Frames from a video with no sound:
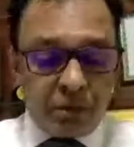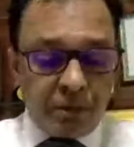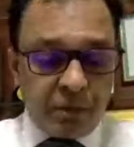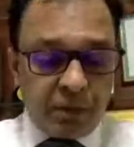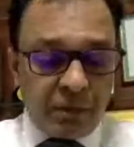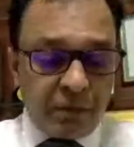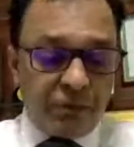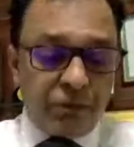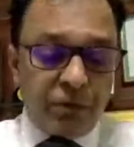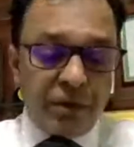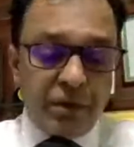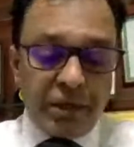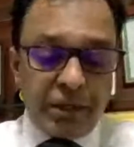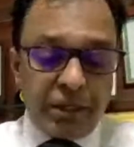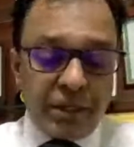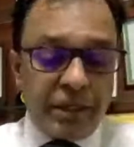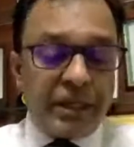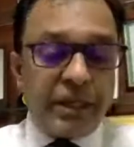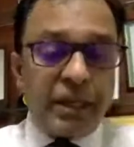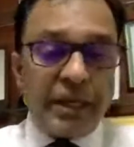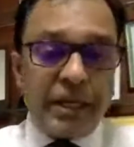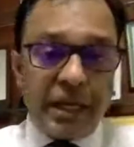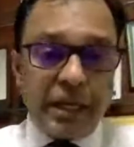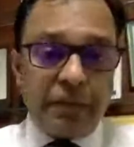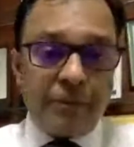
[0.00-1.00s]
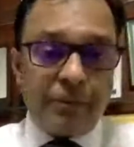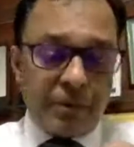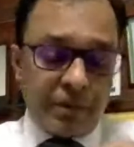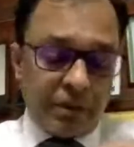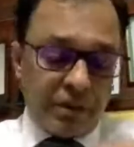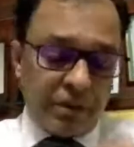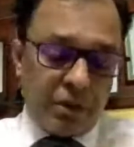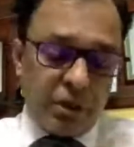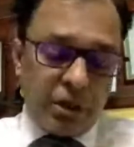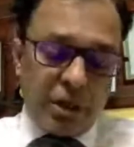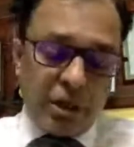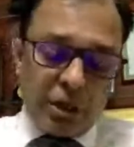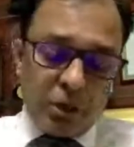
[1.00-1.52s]
infertility can happen.
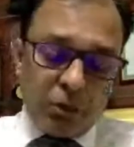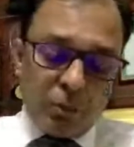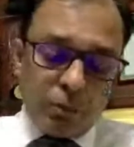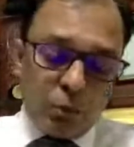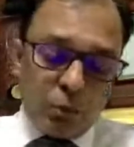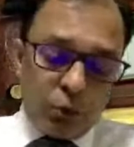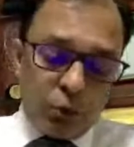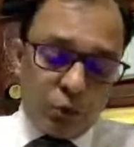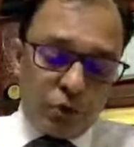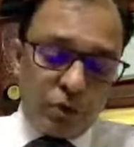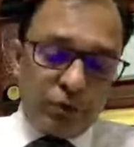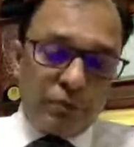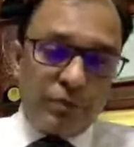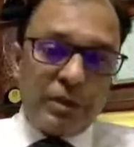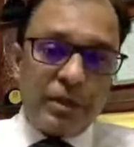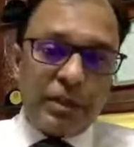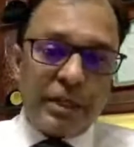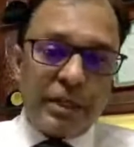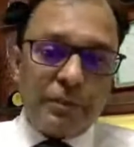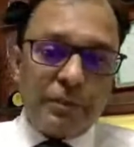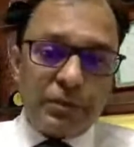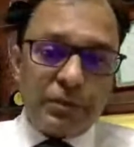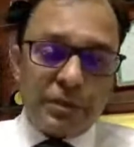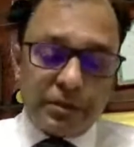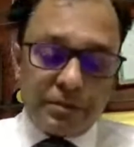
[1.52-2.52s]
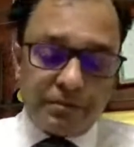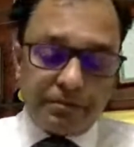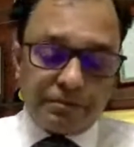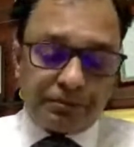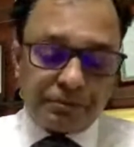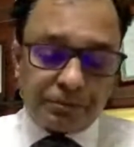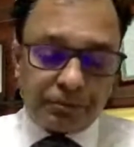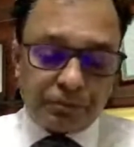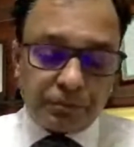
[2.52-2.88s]
Now, most of the times